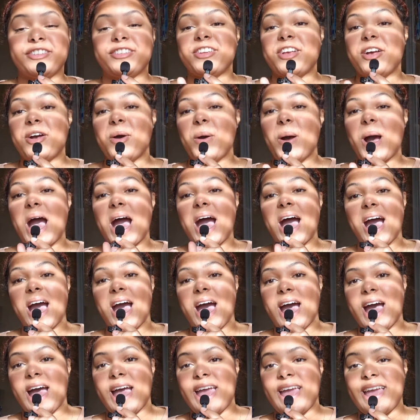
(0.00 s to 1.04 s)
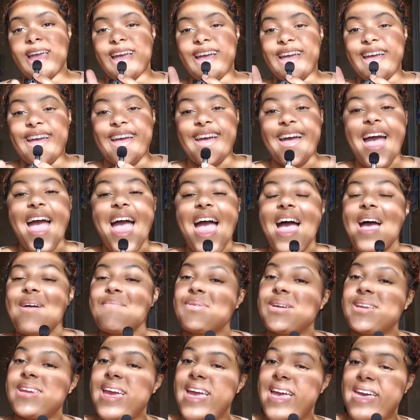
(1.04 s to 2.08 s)
So I
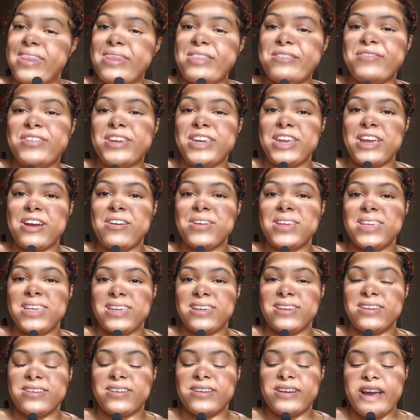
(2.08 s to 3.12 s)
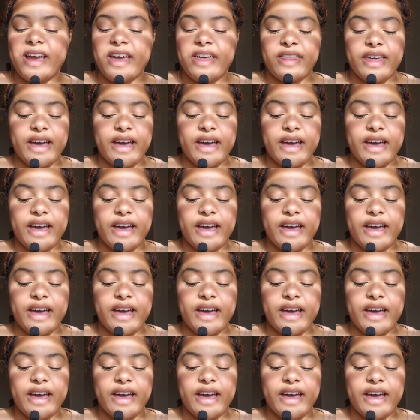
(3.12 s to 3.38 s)
am going to end the video here.